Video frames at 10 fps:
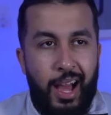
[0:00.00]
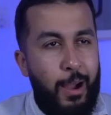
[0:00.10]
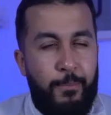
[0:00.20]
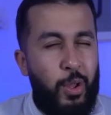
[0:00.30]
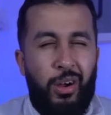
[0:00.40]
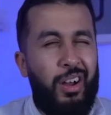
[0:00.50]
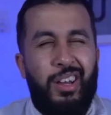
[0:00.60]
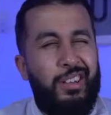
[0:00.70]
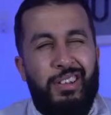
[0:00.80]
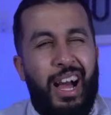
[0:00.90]

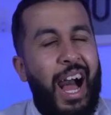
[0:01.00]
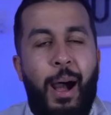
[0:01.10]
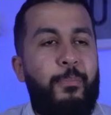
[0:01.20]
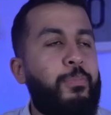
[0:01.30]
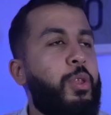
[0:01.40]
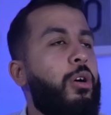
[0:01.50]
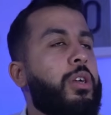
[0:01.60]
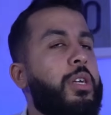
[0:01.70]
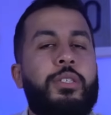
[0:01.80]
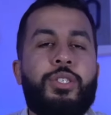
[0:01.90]
I'm not
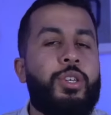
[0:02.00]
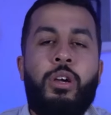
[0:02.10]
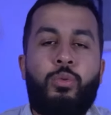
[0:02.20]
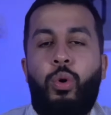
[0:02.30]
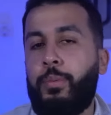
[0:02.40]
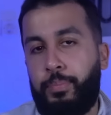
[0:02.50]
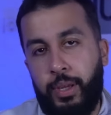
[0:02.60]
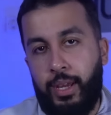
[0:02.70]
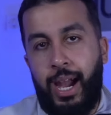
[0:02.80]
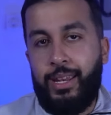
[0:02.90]
concerned one
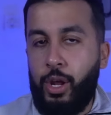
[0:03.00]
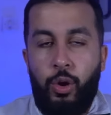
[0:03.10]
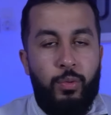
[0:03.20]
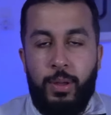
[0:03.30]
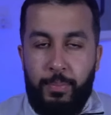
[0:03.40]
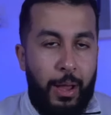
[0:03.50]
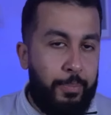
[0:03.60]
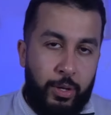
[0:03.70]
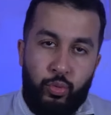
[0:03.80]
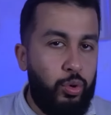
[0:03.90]
bit. I know
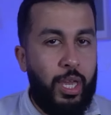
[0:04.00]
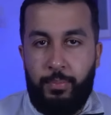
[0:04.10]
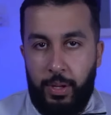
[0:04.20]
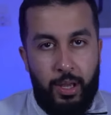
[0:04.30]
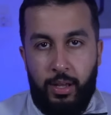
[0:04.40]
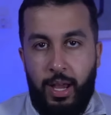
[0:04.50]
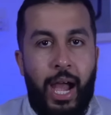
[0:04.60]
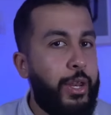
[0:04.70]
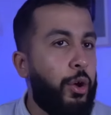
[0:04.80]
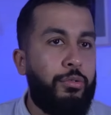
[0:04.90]
Mbappe will get better.
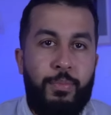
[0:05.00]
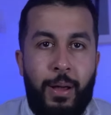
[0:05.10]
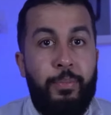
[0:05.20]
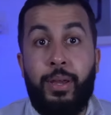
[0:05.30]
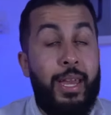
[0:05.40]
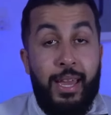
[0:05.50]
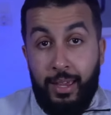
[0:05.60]
I know Mbappe.